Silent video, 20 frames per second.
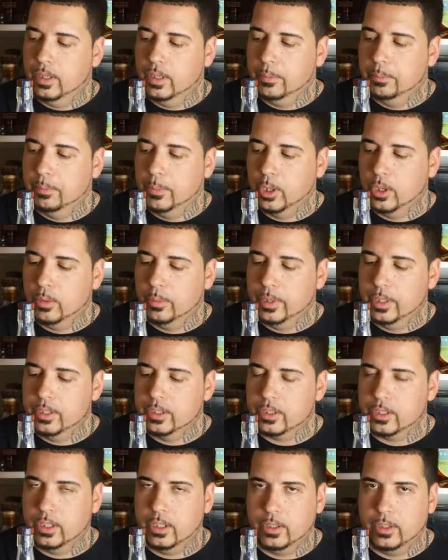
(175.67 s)

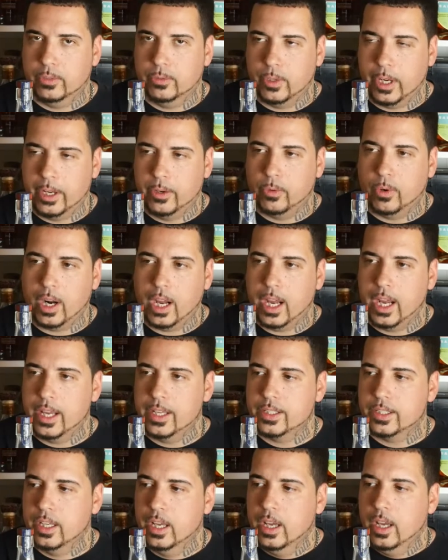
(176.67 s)
bourbons and
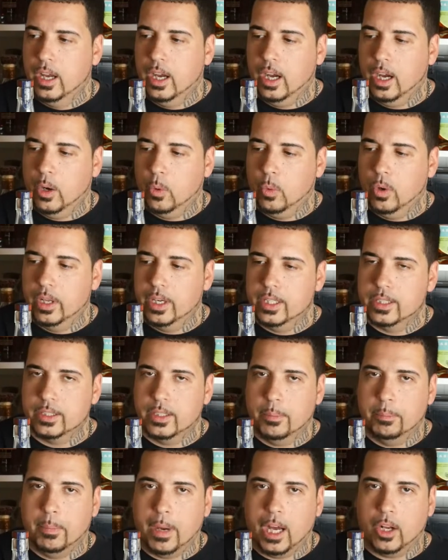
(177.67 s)
ryes. One is
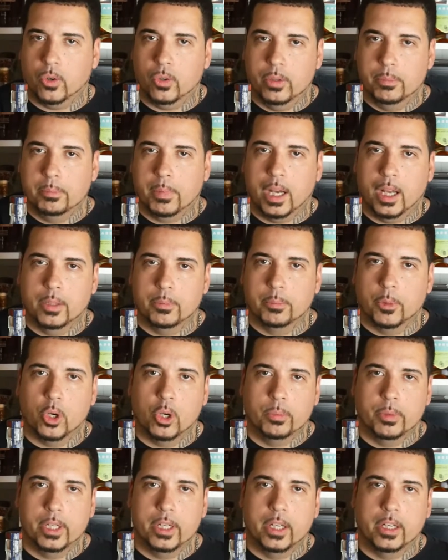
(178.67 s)
the Bottle and Bond
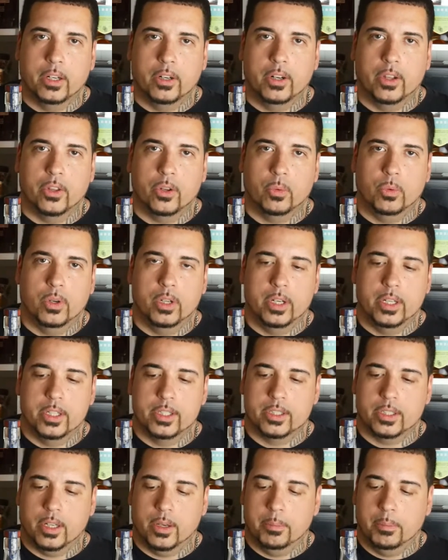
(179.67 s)
bourbon, and another one
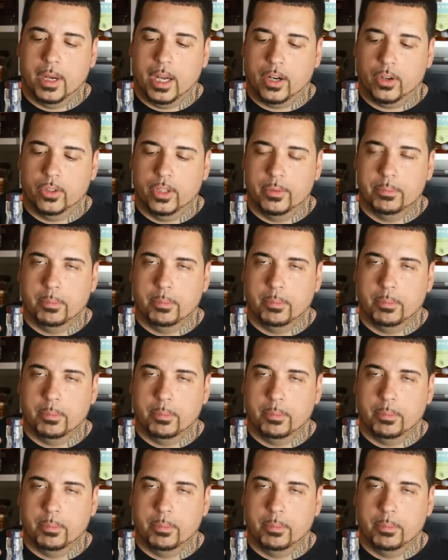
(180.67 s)
is a Bottle and